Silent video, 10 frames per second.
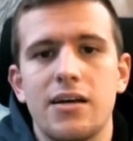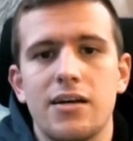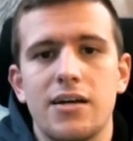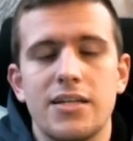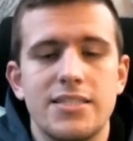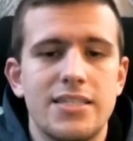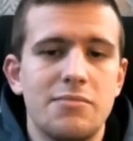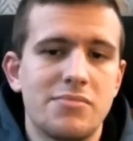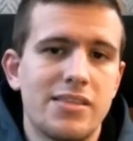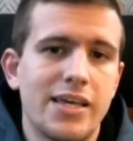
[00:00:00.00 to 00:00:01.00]
it
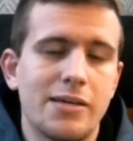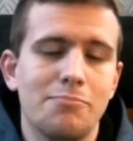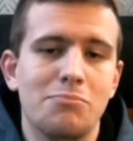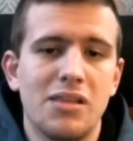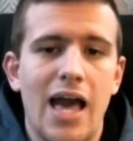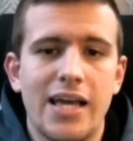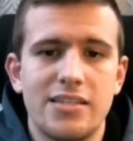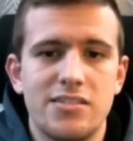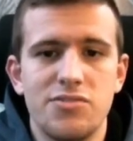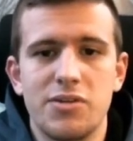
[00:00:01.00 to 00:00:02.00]
seems like black
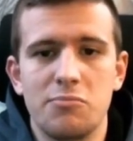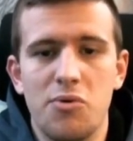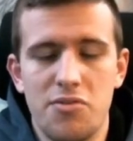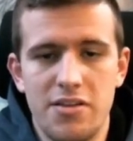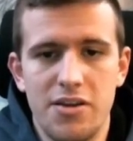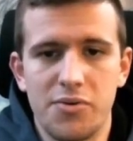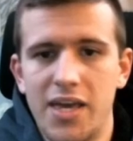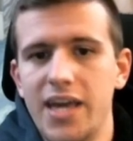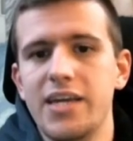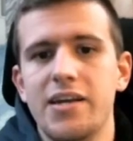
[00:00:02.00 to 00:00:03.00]
is doing more than
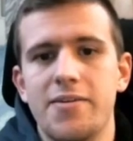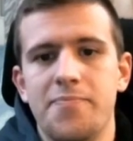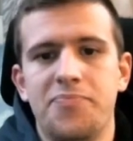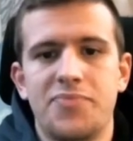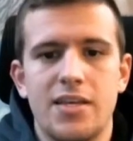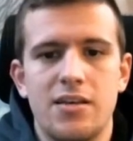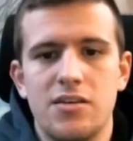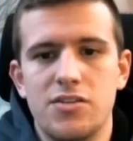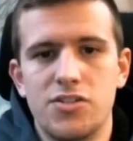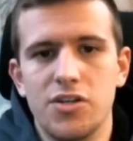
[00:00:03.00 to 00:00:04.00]
okay here.
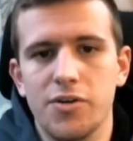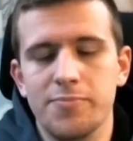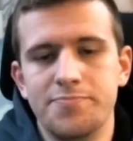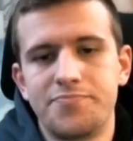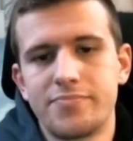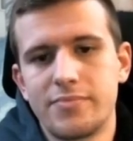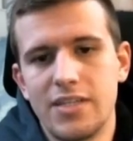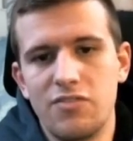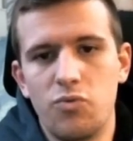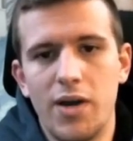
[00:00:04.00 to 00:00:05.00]
So
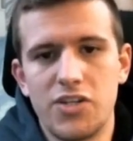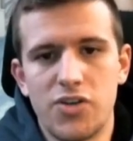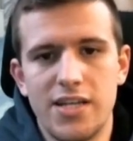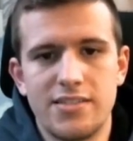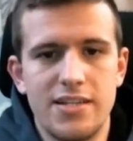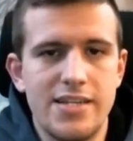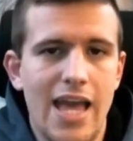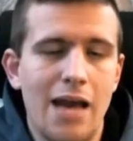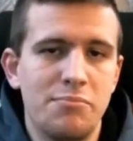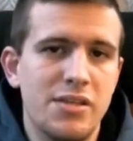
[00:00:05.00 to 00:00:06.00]
if white tries to
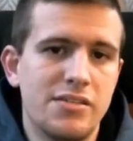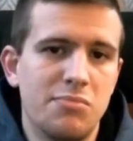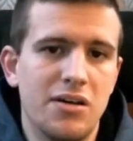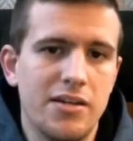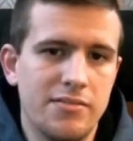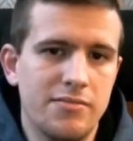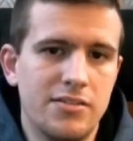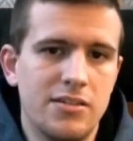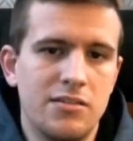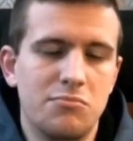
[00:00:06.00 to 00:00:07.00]
nab this pawn
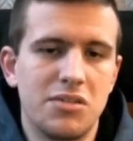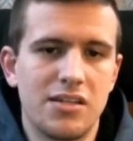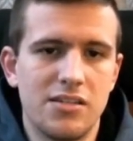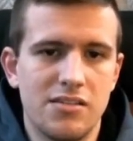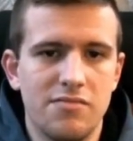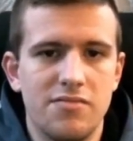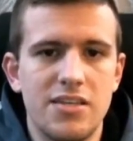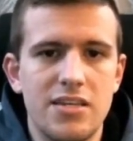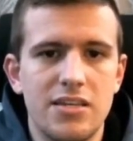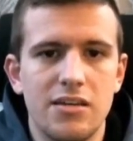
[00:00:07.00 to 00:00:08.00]
because of
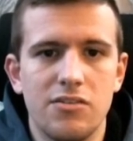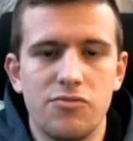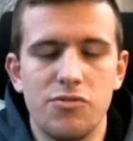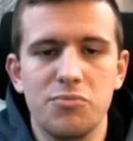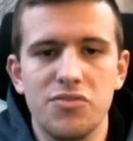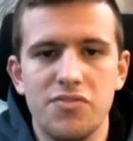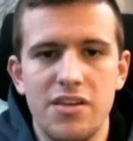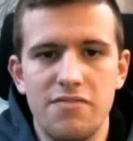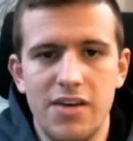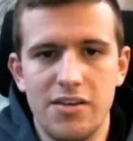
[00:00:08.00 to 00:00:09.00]
the remove the
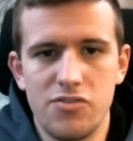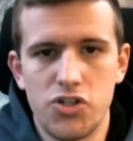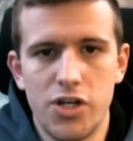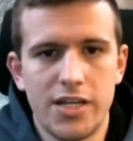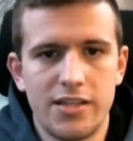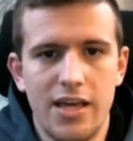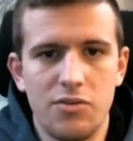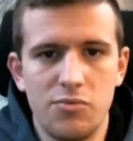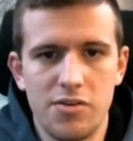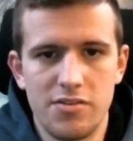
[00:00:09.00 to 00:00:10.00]
defender trick,
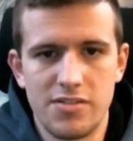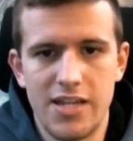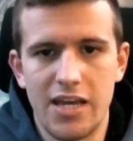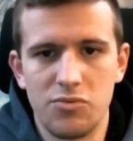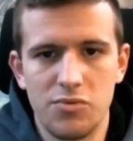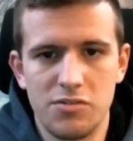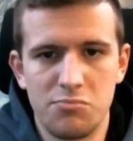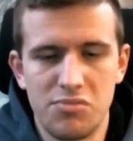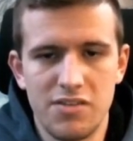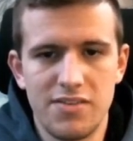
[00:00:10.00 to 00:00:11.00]
where this knight was
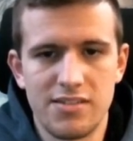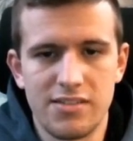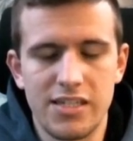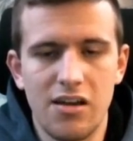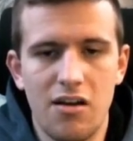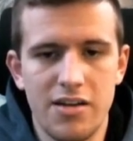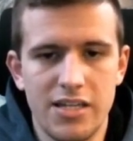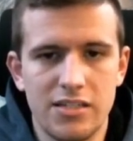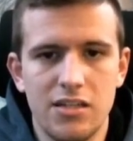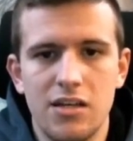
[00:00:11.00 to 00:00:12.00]
previously
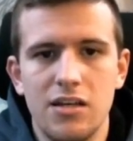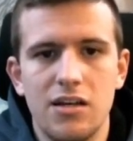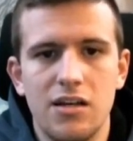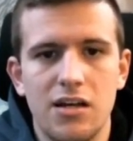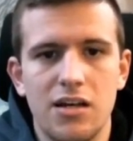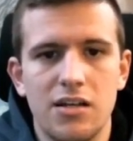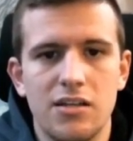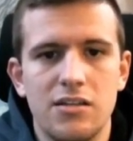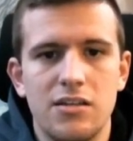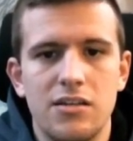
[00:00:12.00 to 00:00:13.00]
guarding the
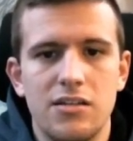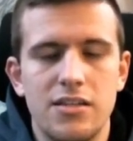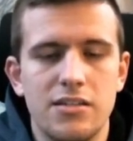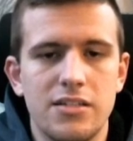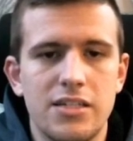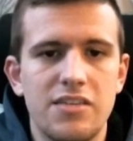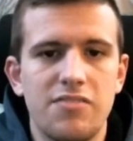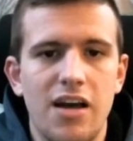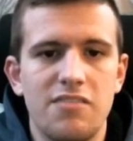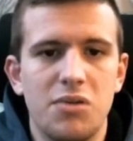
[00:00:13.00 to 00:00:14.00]

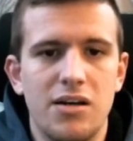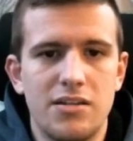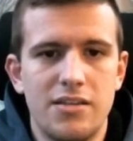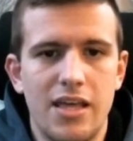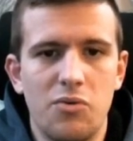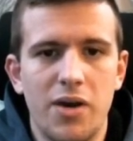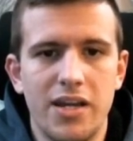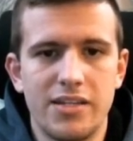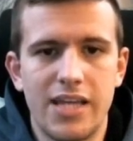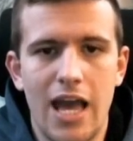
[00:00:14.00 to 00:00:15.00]
e5 pawn that white
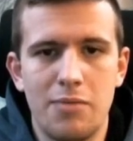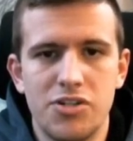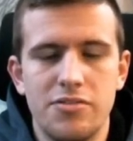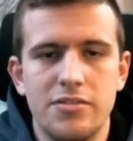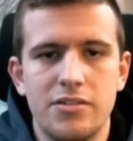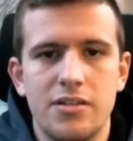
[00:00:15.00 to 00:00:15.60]
had captured,